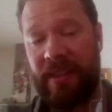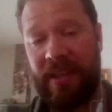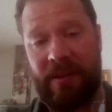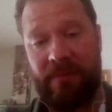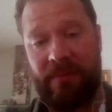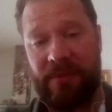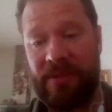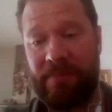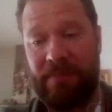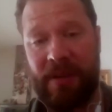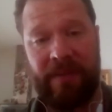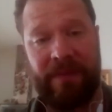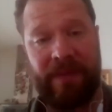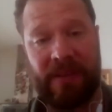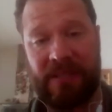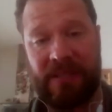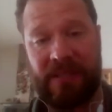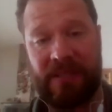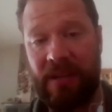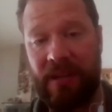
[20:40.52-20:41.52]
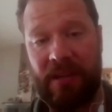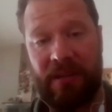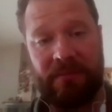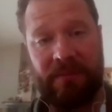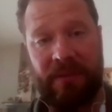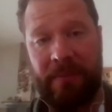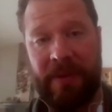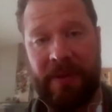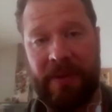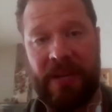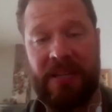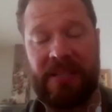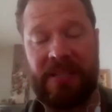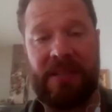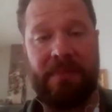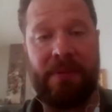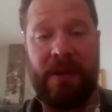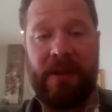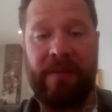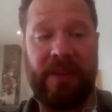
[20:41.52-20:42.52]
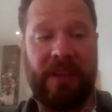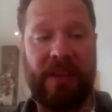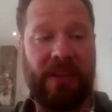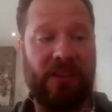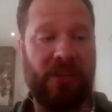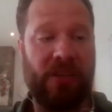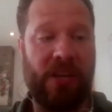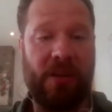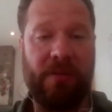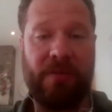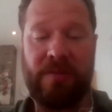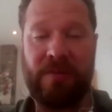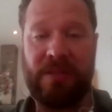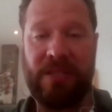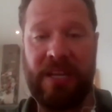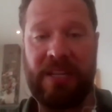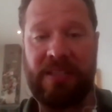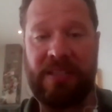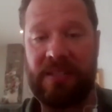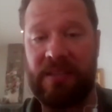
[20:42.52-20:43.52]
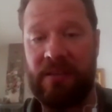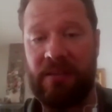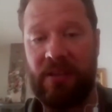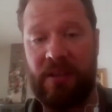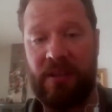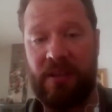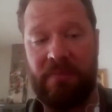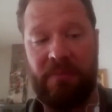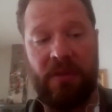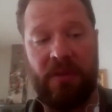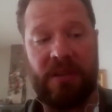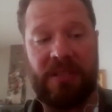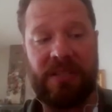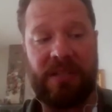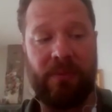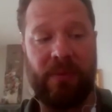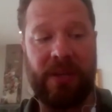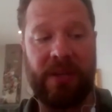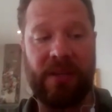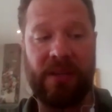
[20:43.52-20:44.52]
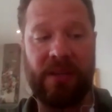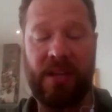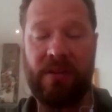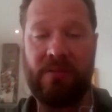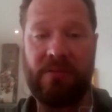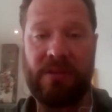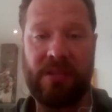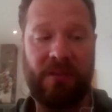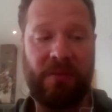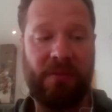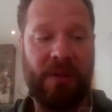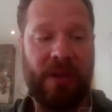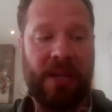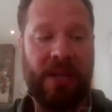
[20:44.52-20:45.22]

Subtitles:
that was the perfect start. I mean, it's it was an instant community we could go to.